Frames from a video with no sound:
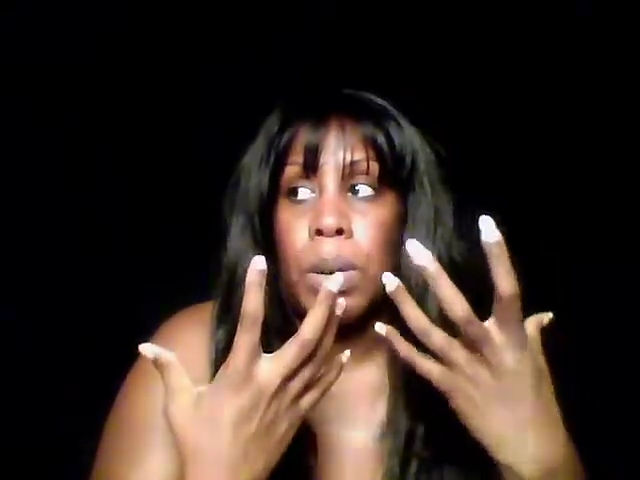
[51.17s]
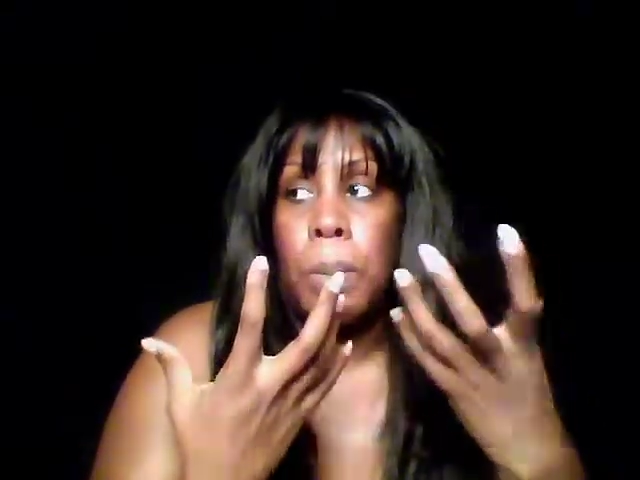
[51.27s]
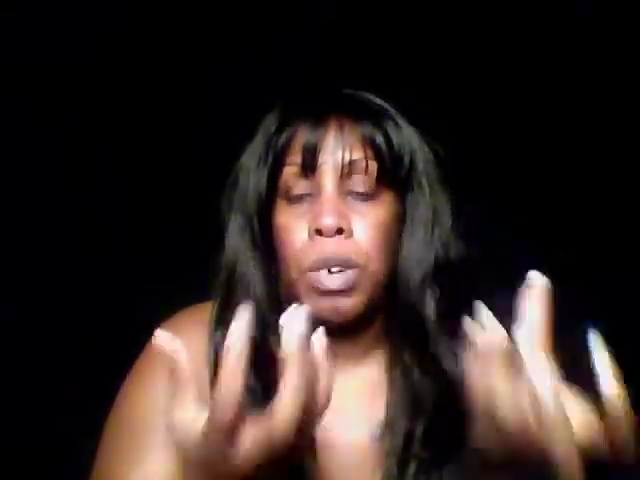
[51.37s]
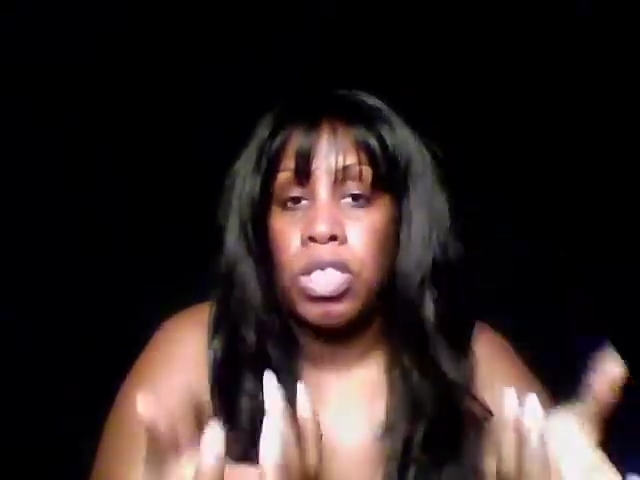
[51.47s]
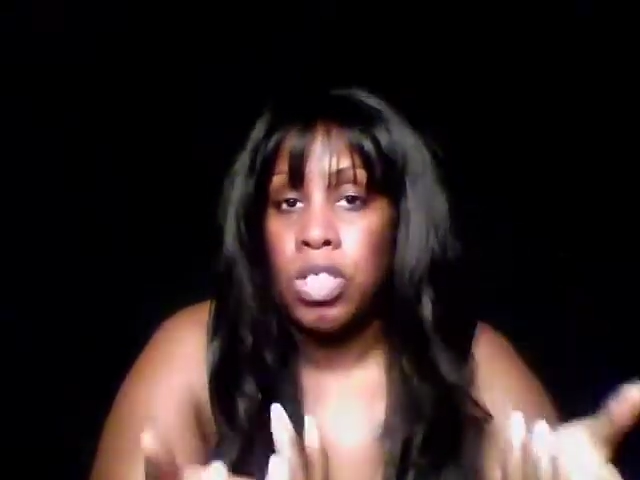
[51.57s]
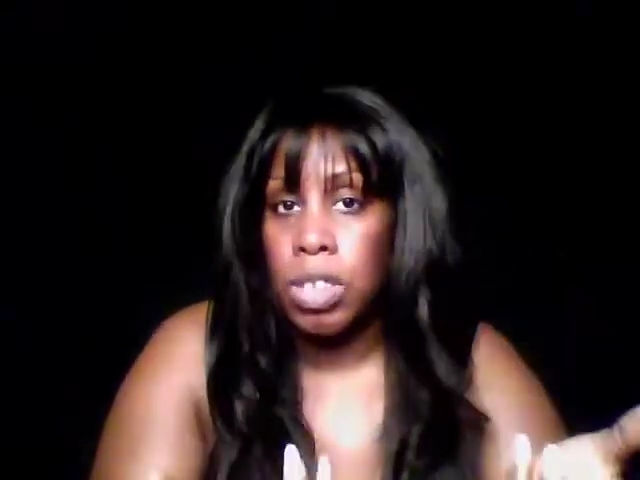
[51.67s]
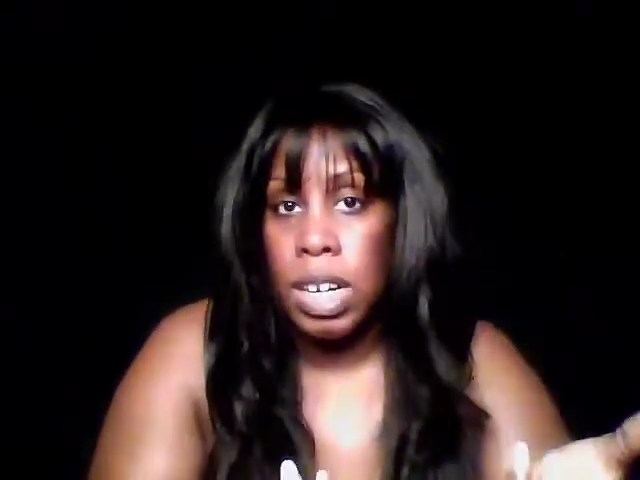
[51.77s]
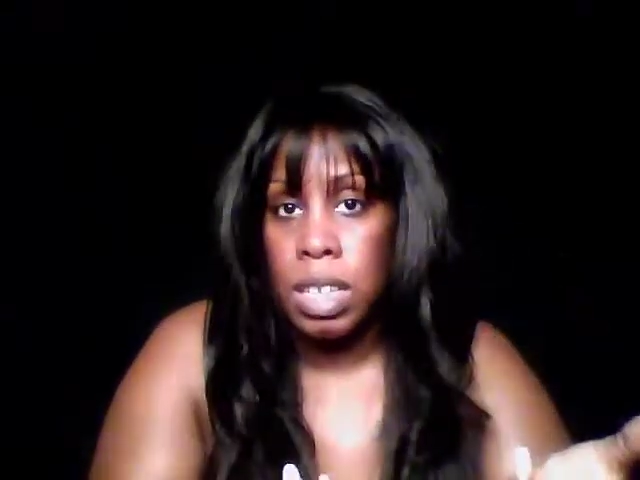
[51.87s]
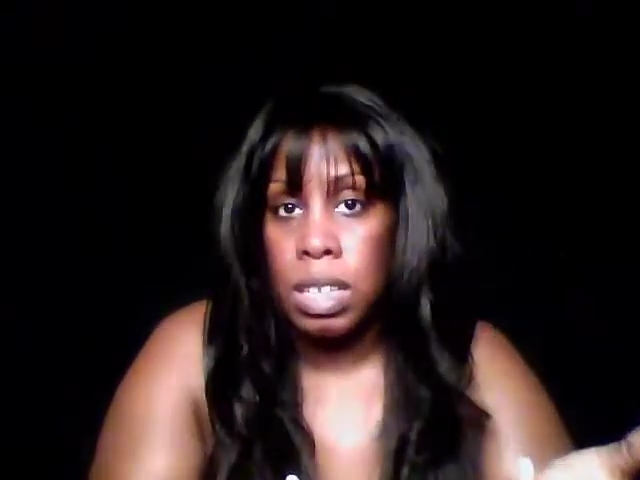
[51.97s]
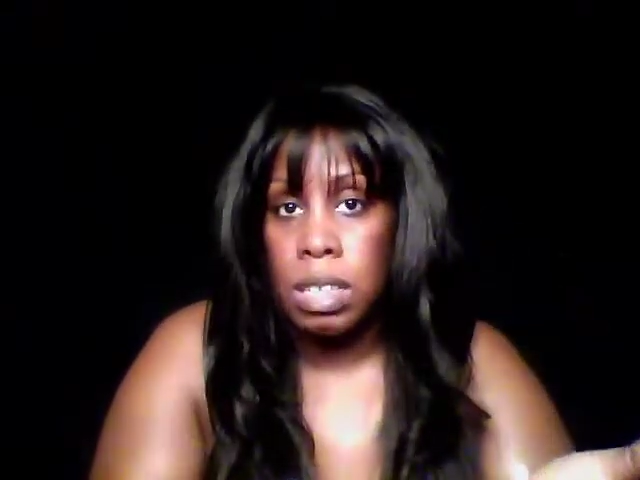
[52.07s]

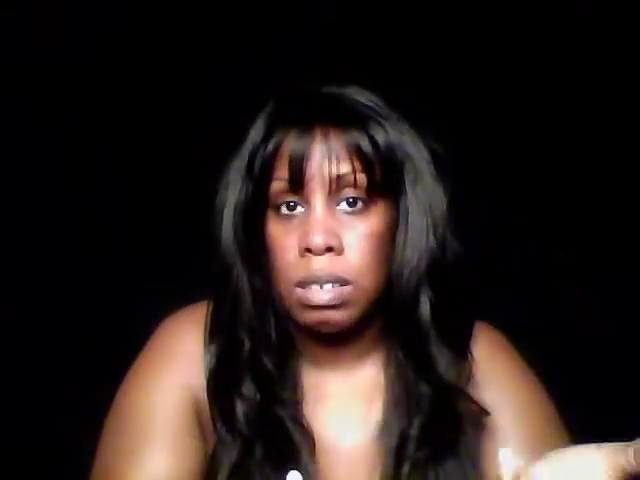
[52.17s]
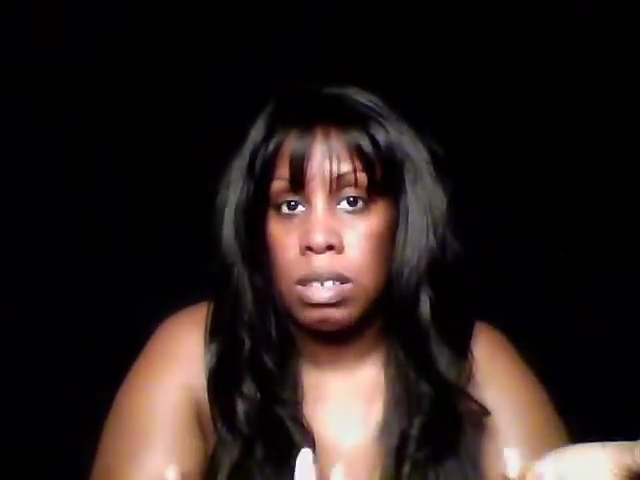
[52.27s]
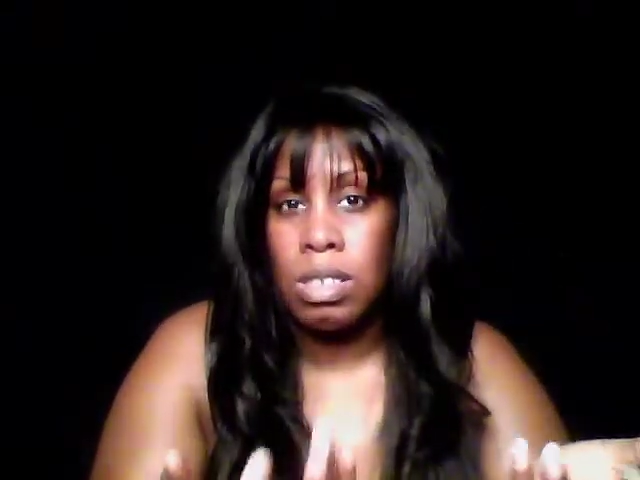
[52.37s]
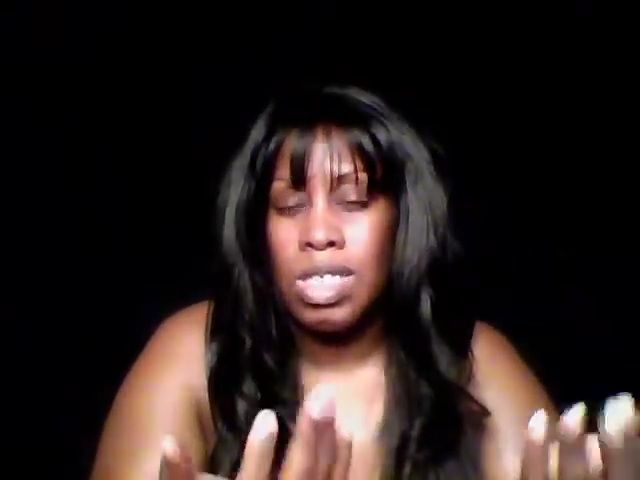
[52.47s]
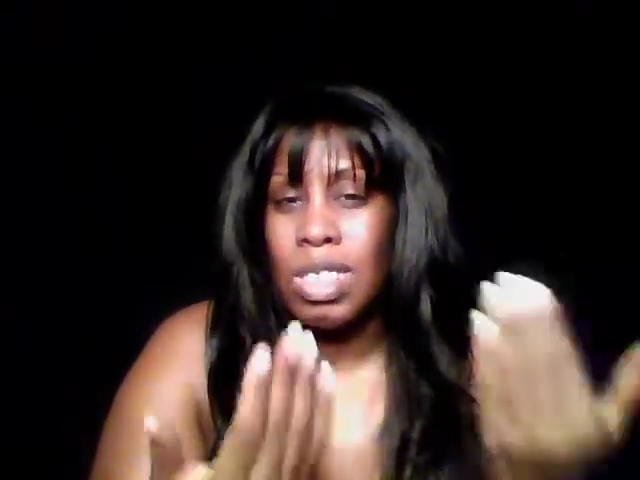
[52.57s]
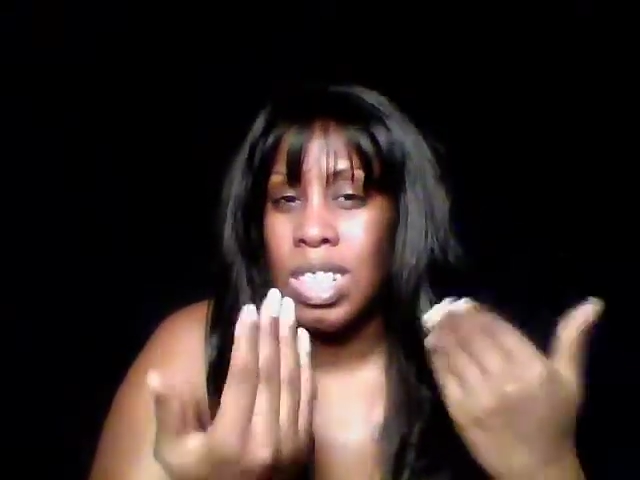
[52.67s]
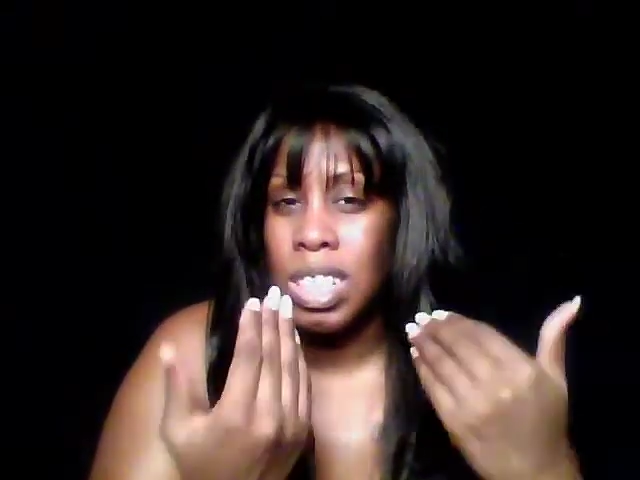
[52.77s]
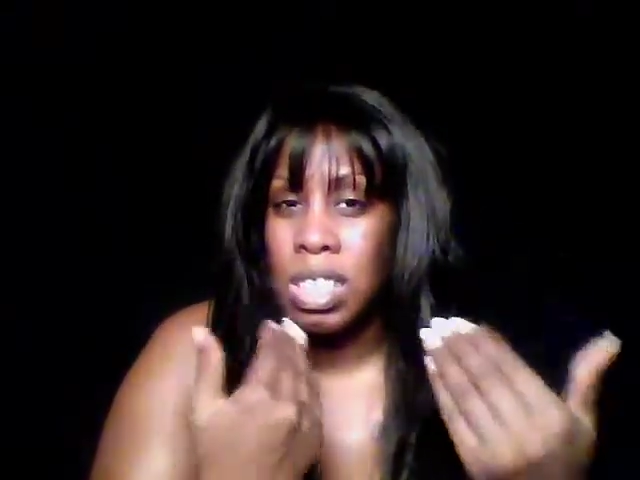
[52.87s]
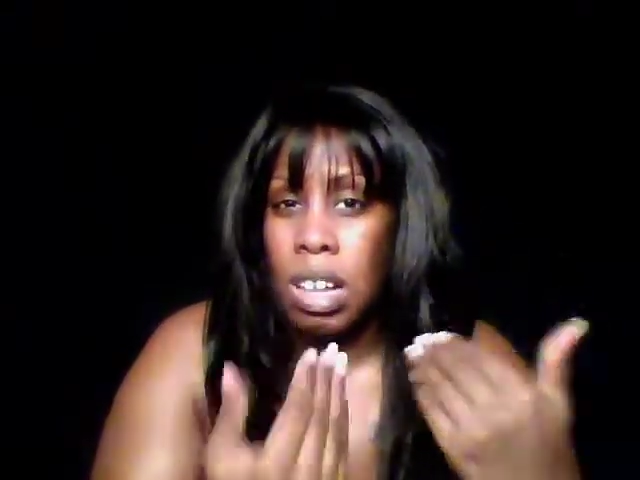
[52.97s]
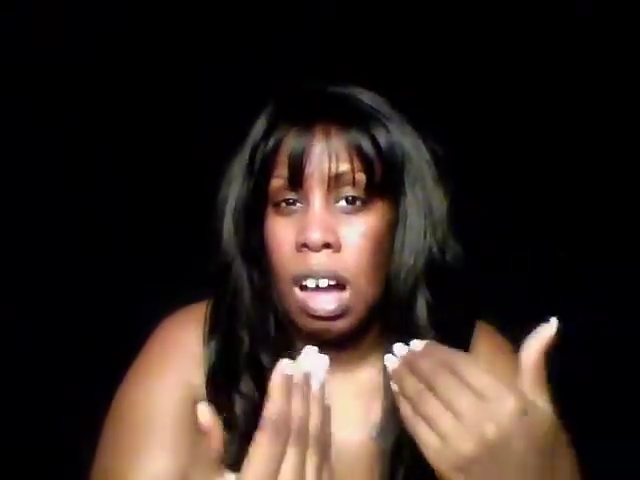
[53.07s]
moisturized, so it
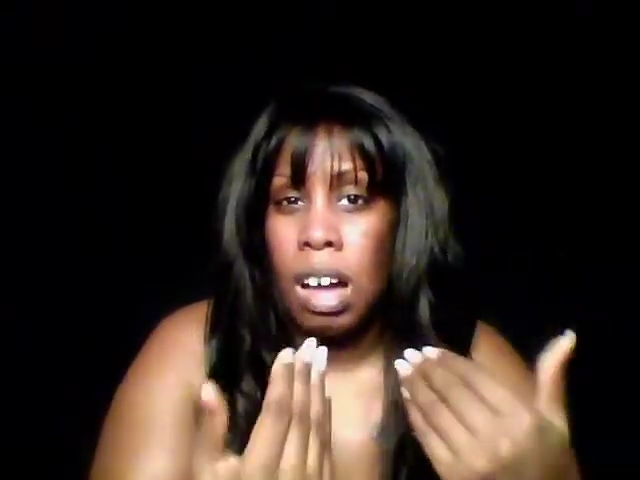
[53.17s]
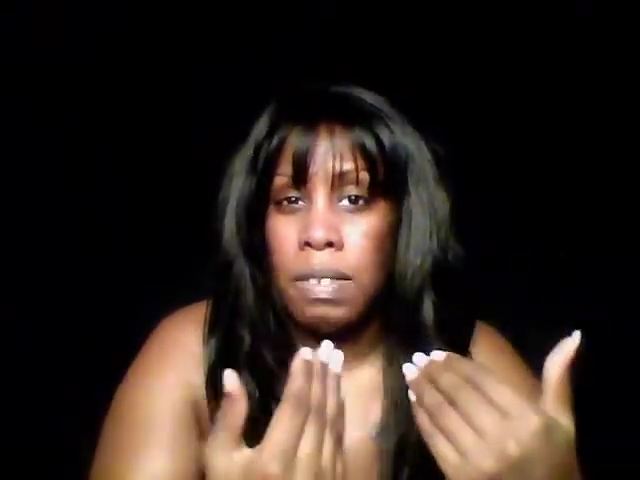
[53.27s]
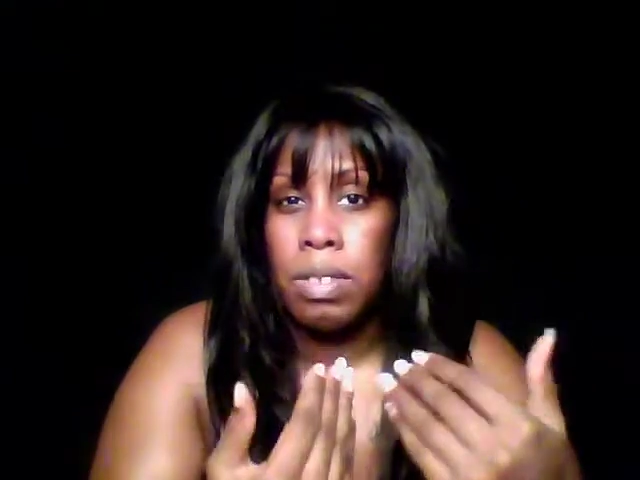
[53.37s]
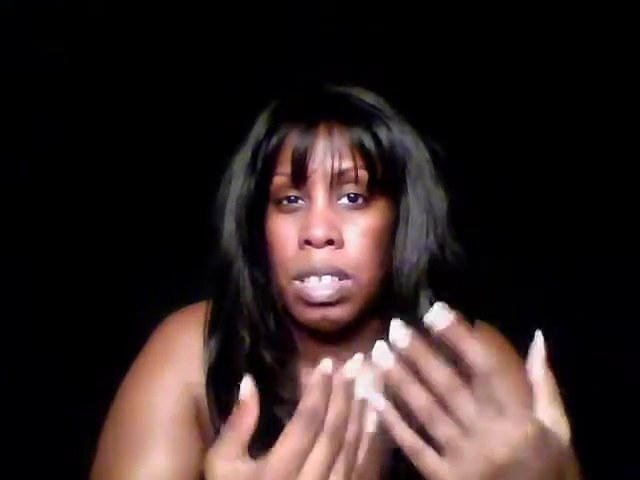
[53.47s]
looks soft